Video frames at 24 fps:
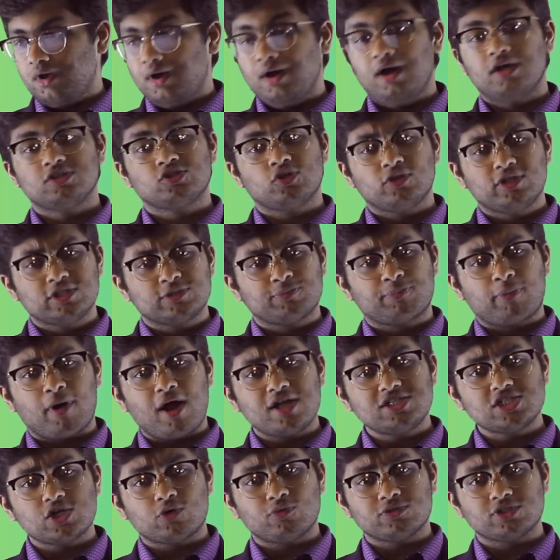So this
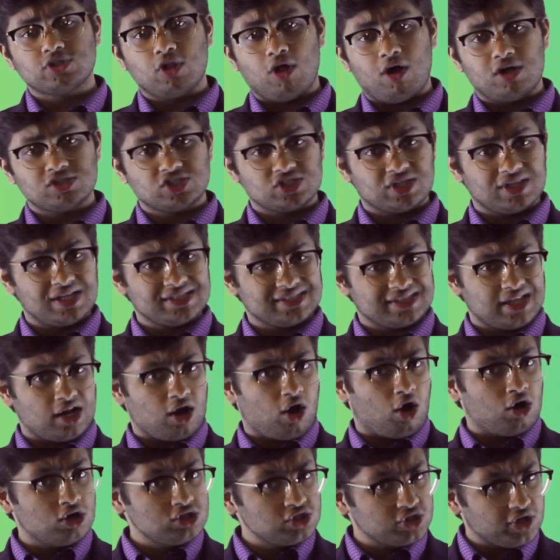project was launched less than
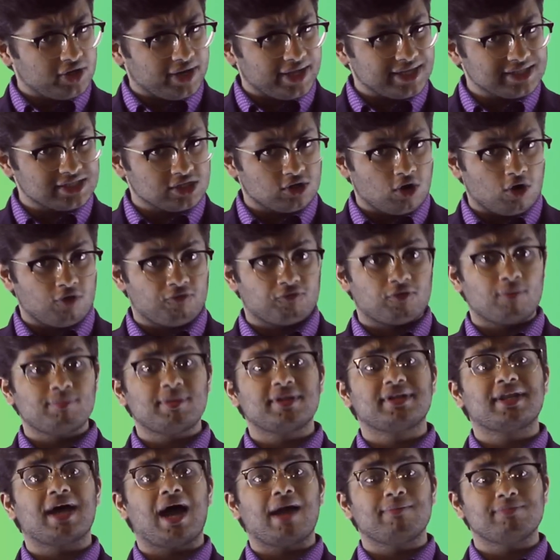100 days ago from the
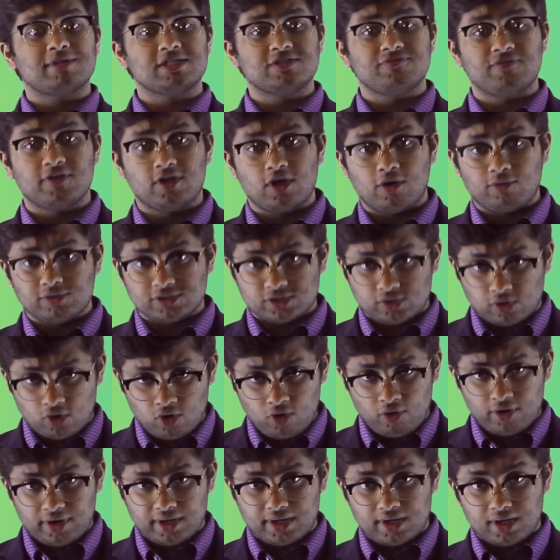time this video was
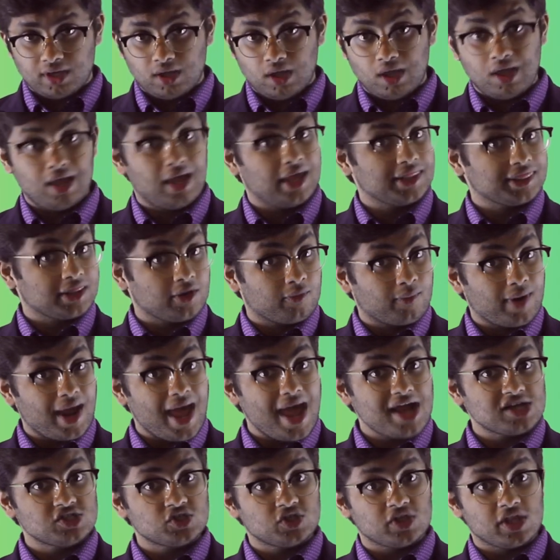recorded, and they were
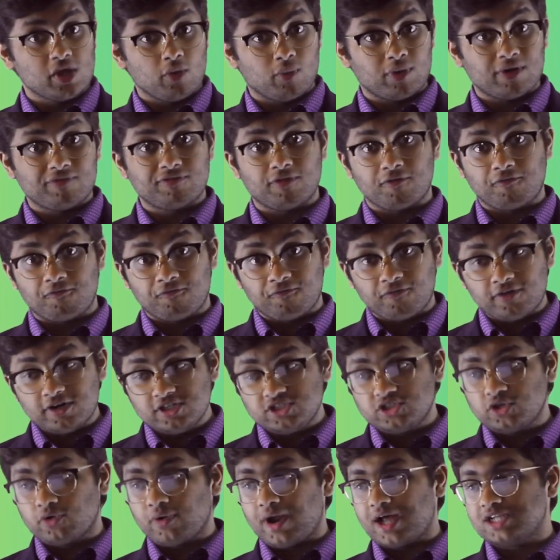actually one of the
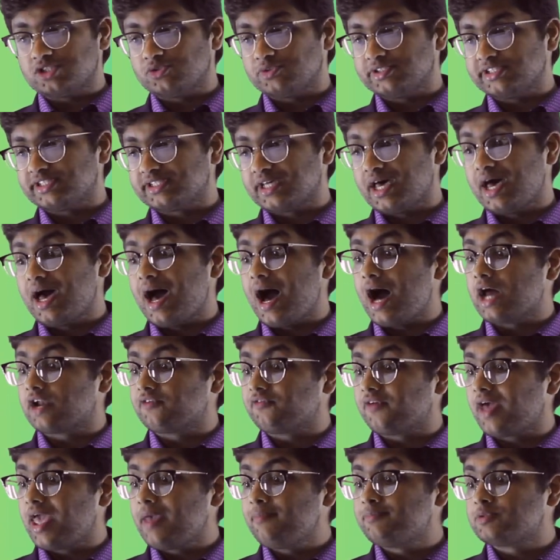first graduates out of
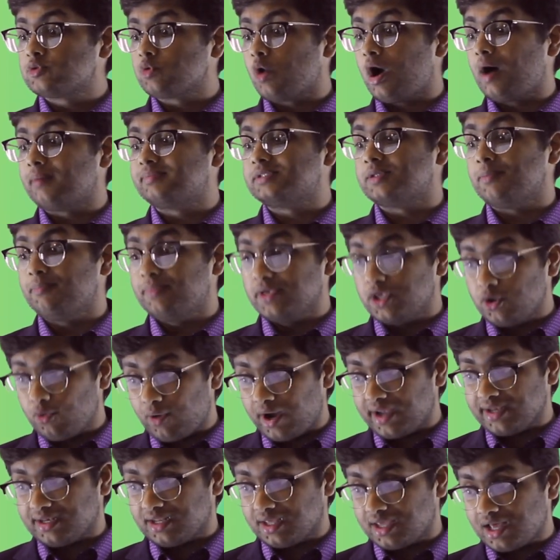ApeSwap's
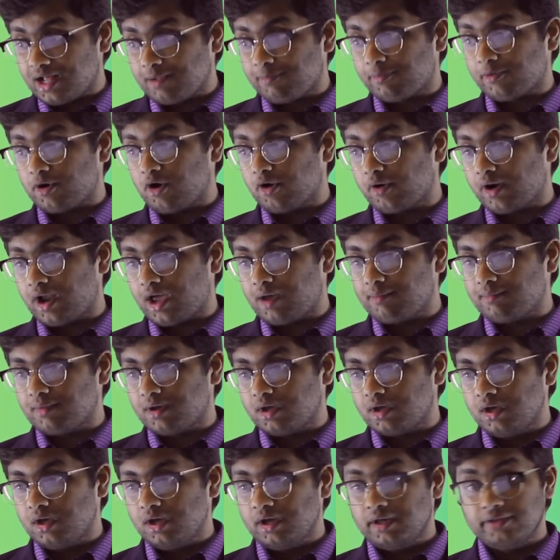BUIDL program.
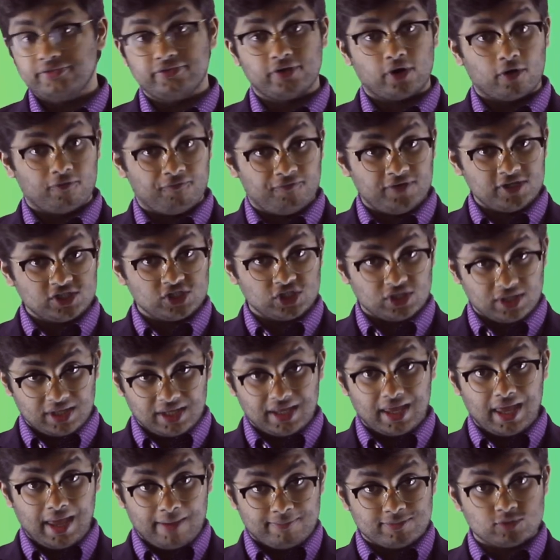They're officially
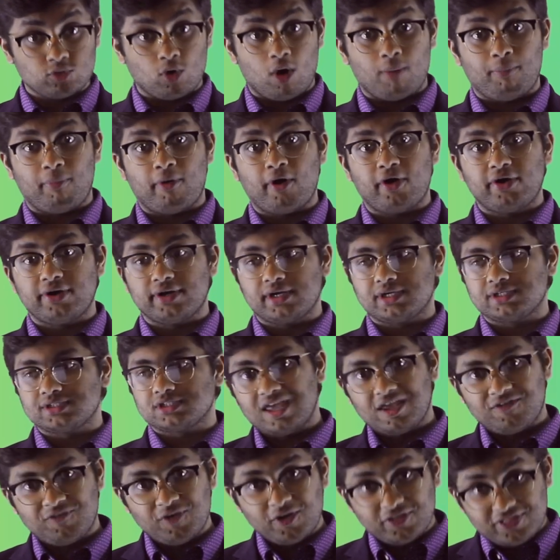ApeSwap partners.
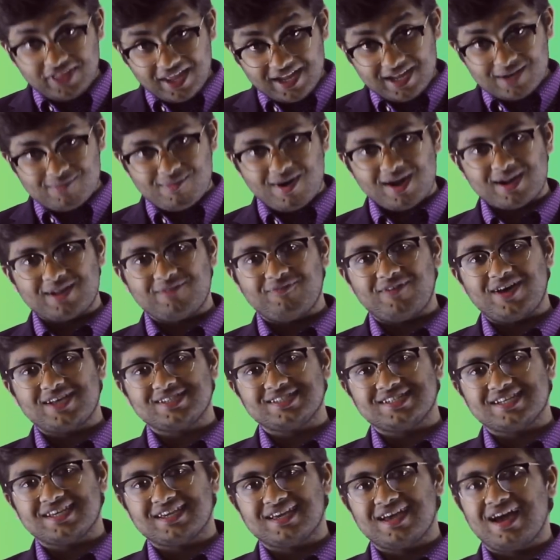If you're thinking about
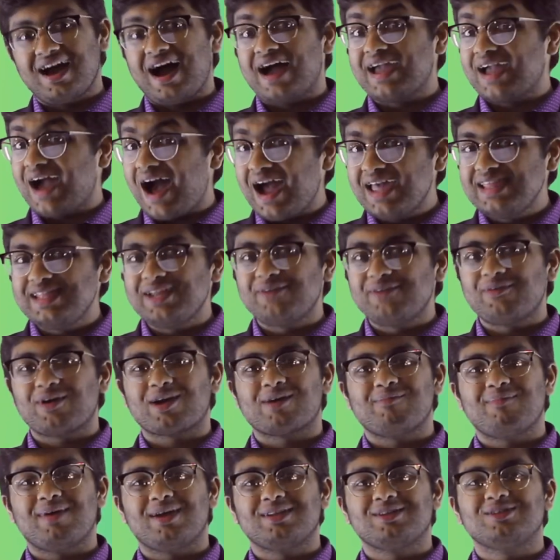investing, I highly
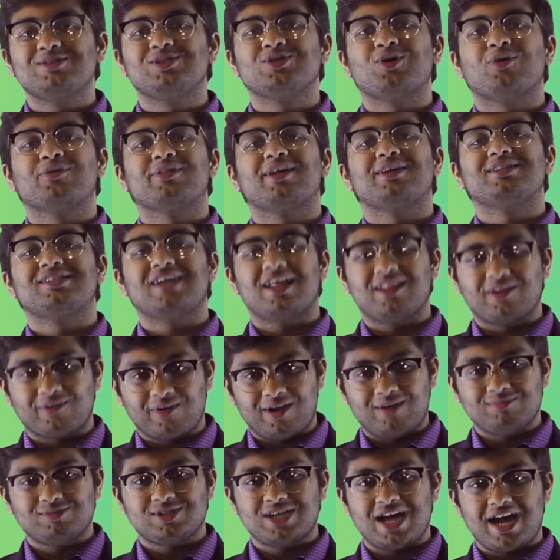recommend you join their
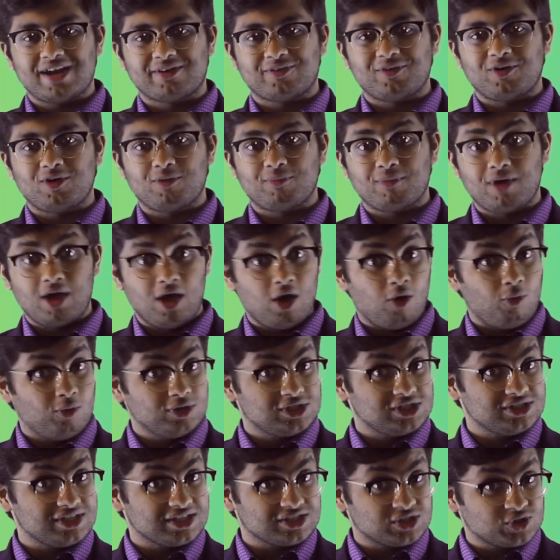Telegram chat group, which
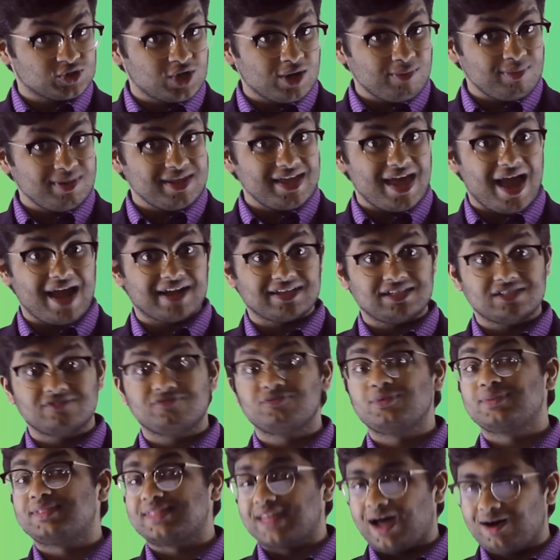is extremely active
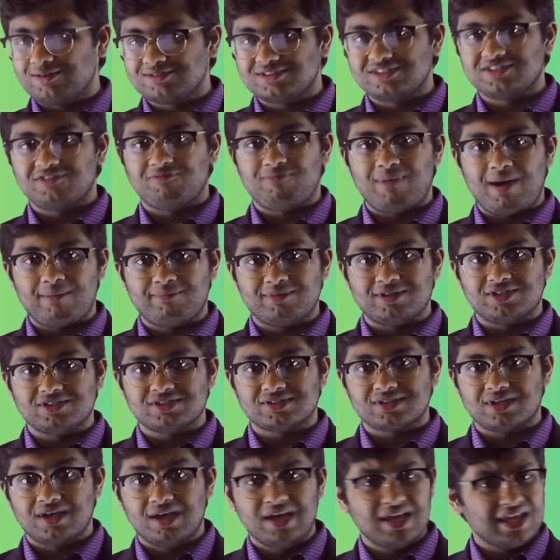with thousands of
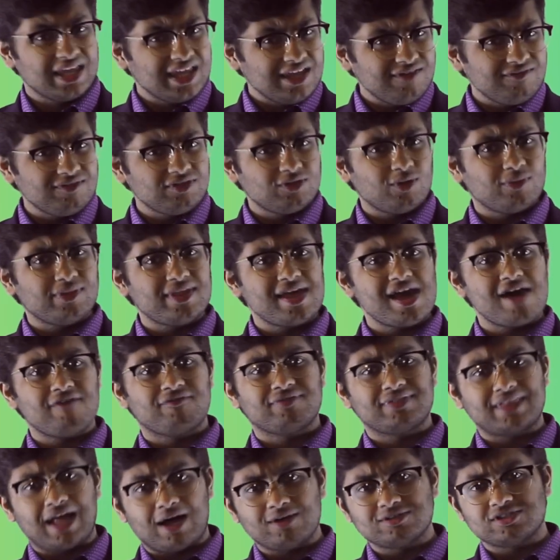members. Even though they have
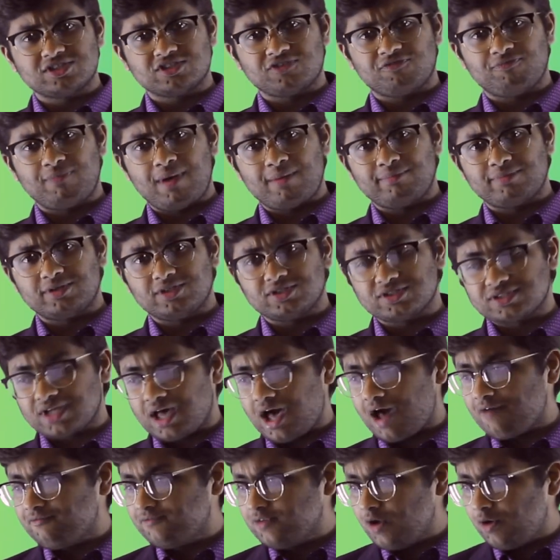thousands of members,
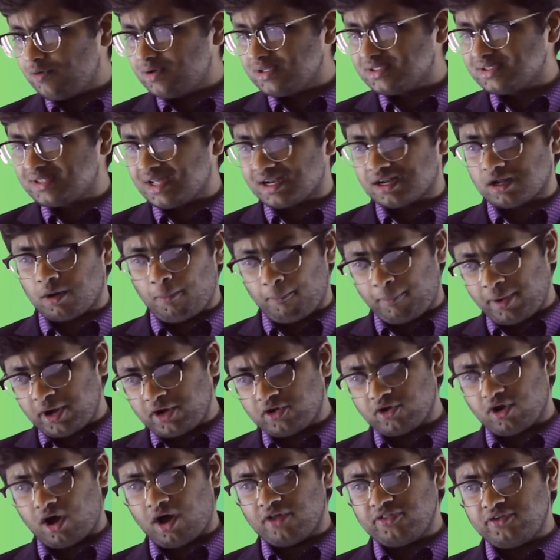I've noticed that compared
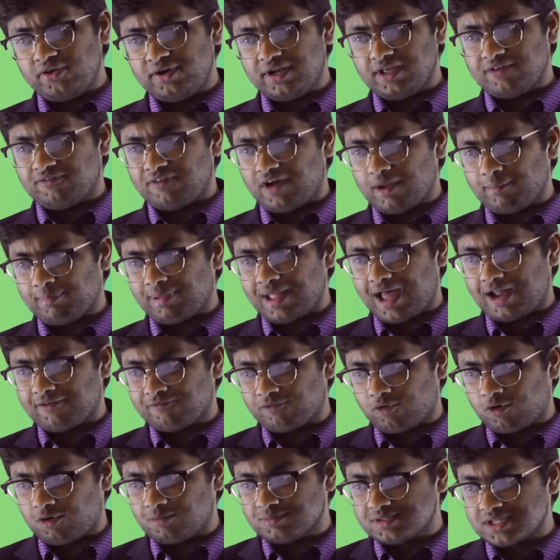to other DeFi
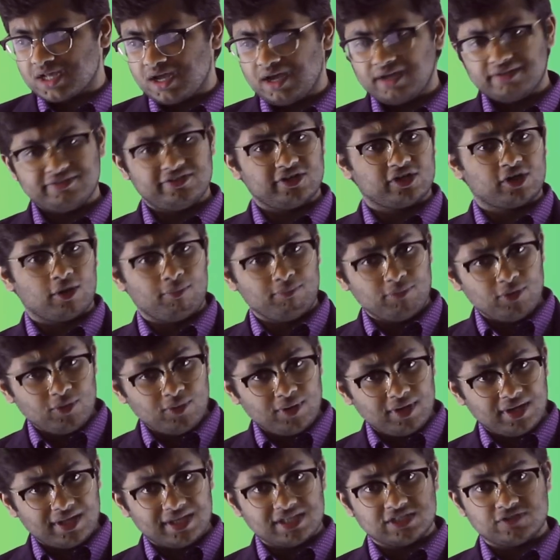platforms, their
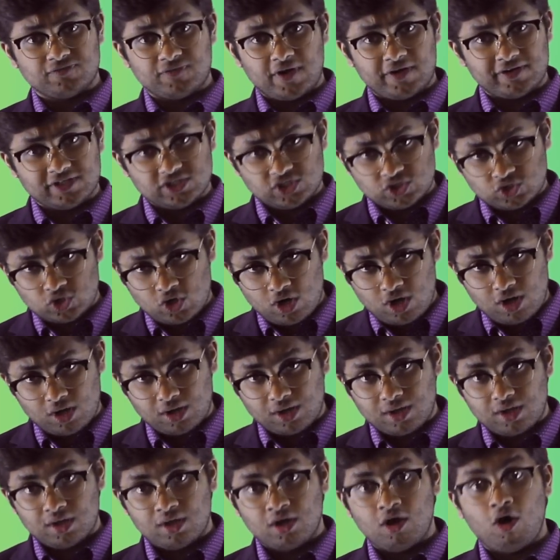community is very strong.
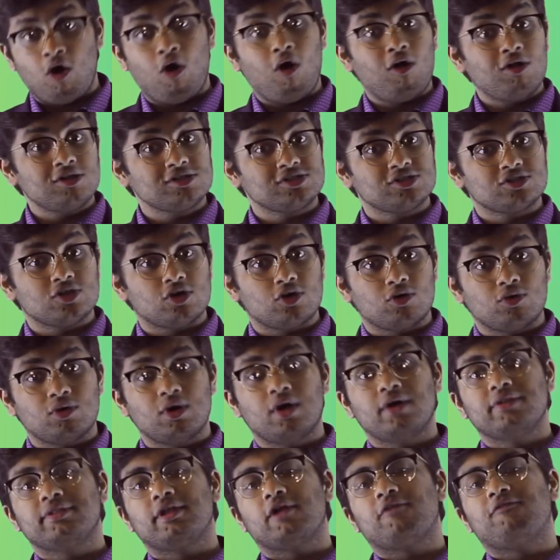Also,
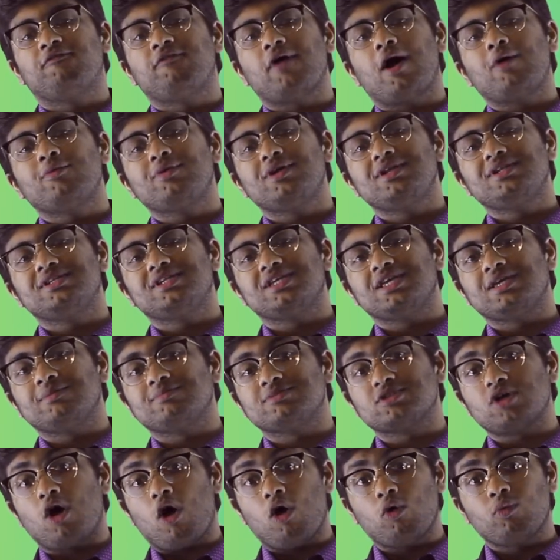their founding
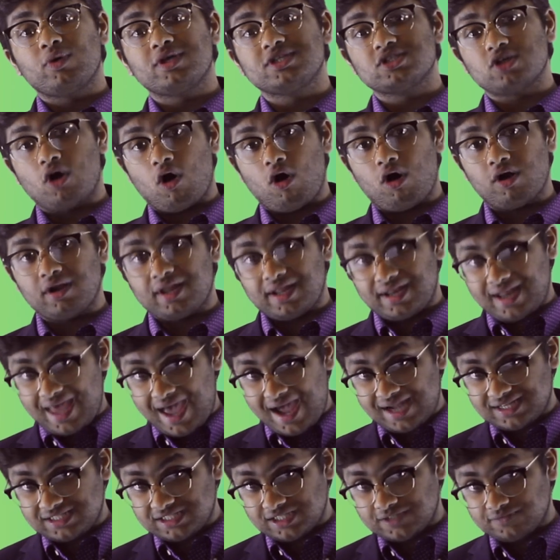team's always on and
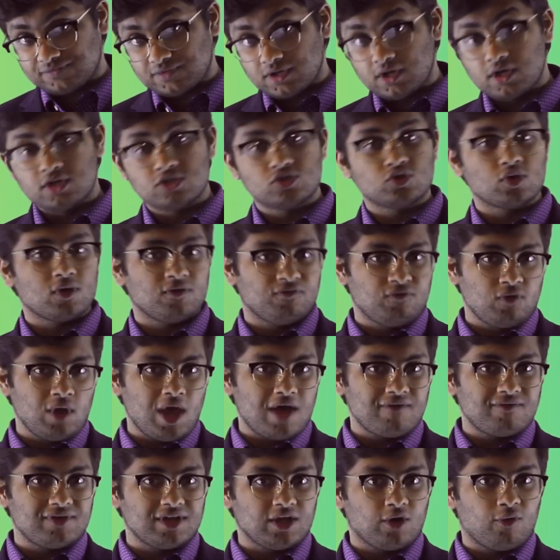active, so if you
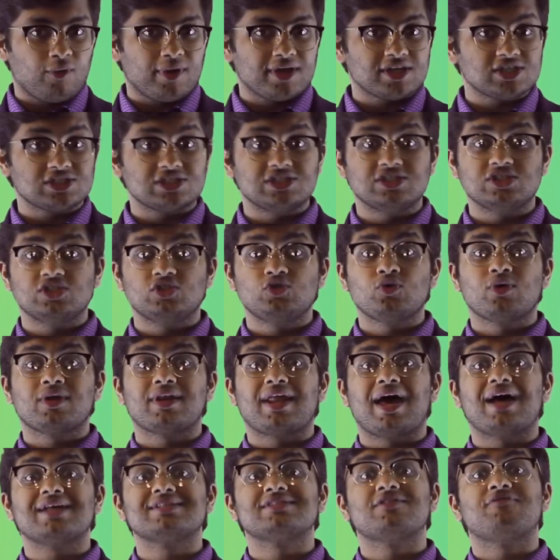have any questions, you can
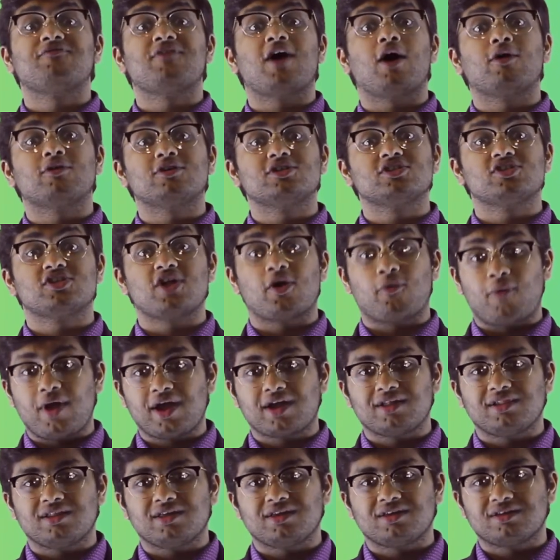ask the founders
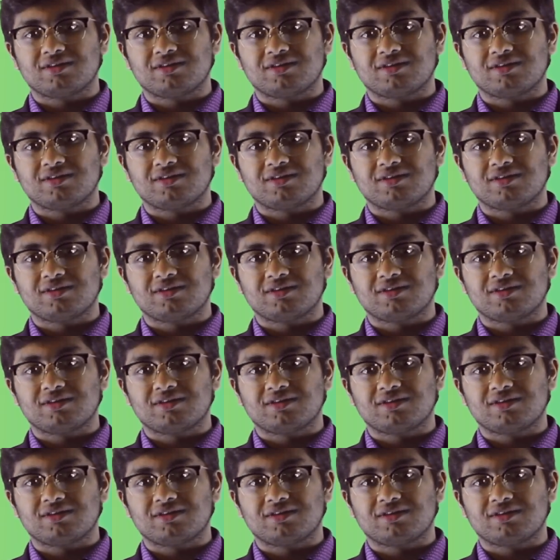directly.